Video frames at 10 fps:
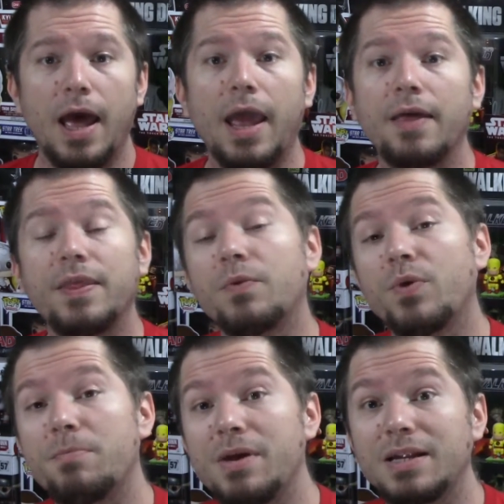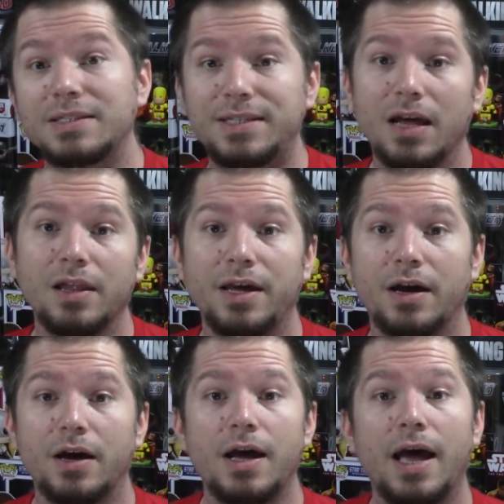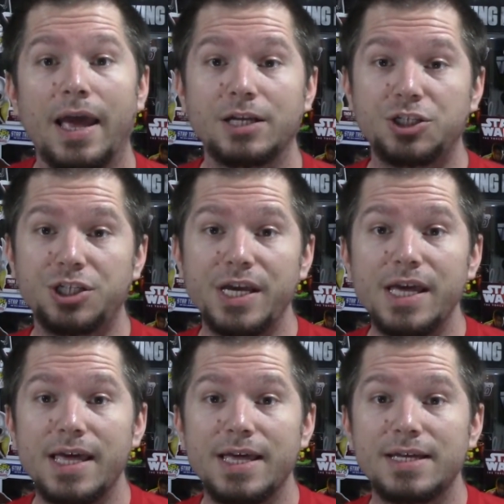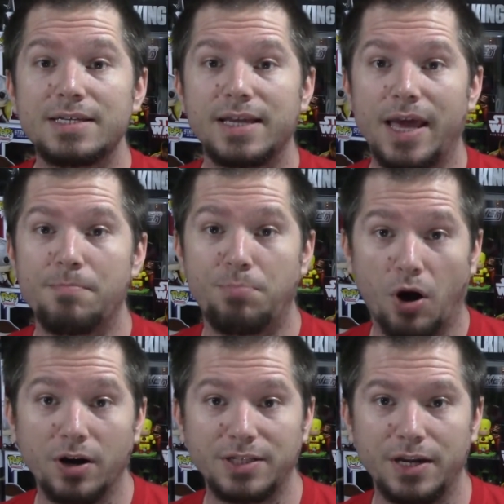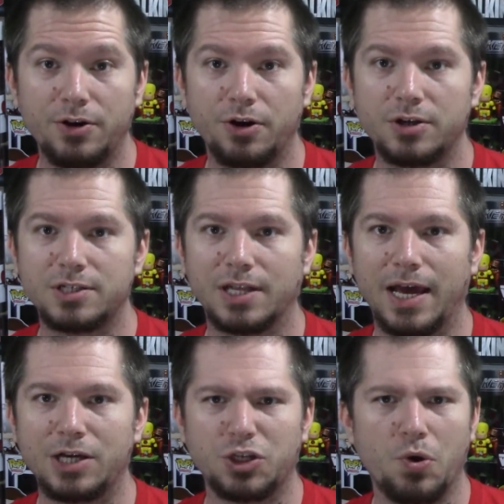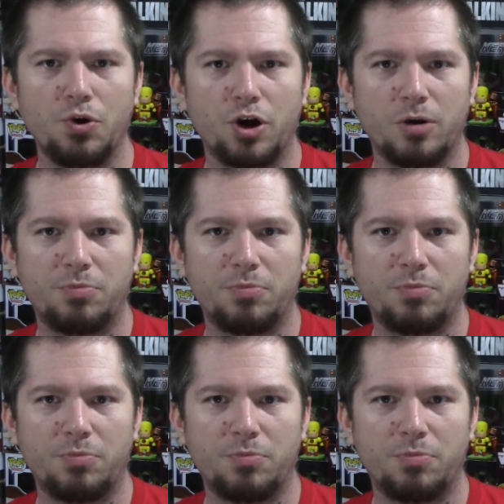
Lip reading: And then we meet Delia, and she is a bartender slash owner,